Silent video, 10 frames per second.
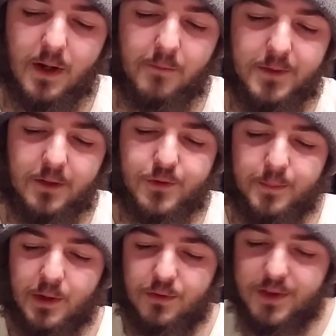of
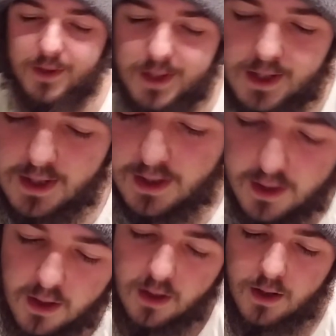distribution
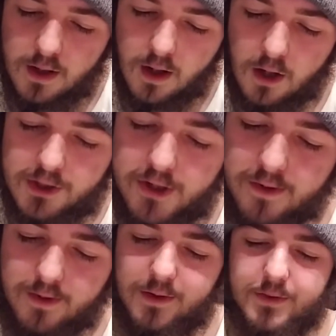
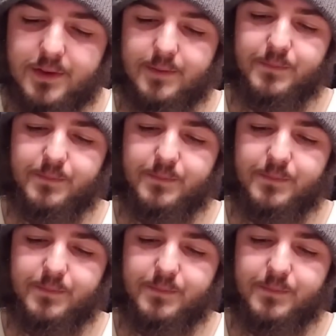accrues